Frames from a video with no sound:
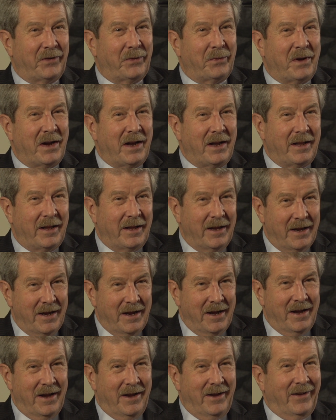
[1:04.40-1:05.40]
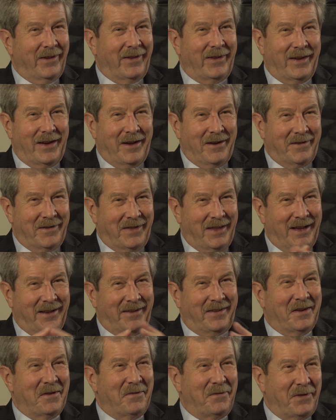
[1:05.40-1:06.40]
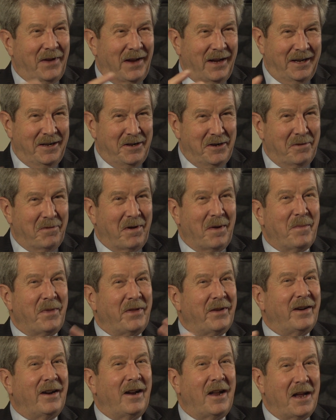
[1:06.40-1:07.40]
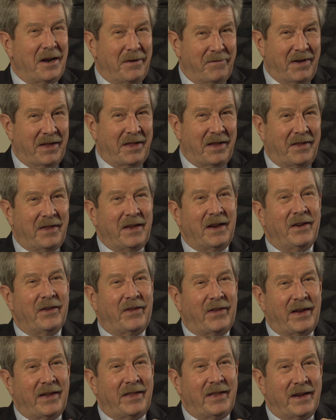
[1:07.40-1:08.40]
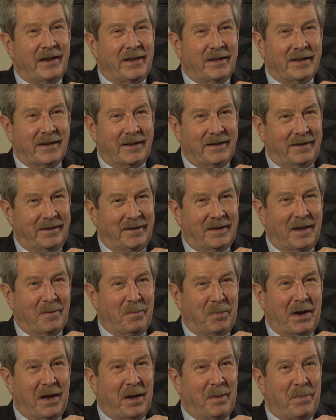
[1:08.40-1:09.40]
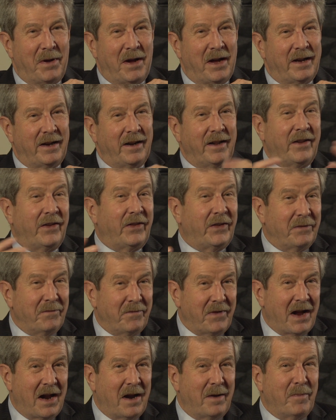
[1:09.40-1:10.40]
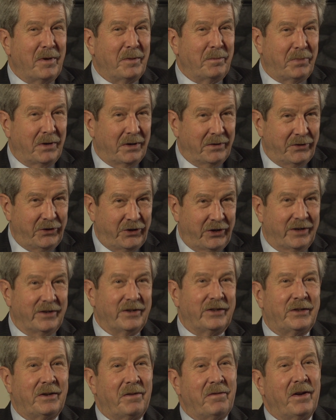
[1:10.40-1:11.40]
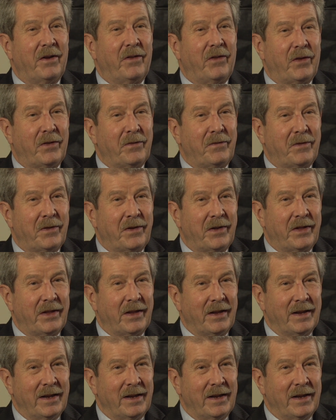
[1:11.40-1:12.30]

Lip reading: as well. So that's a fairly new one, but there are a lot of other things, I think, that play a part in this: environment, pollution, so on and so forth.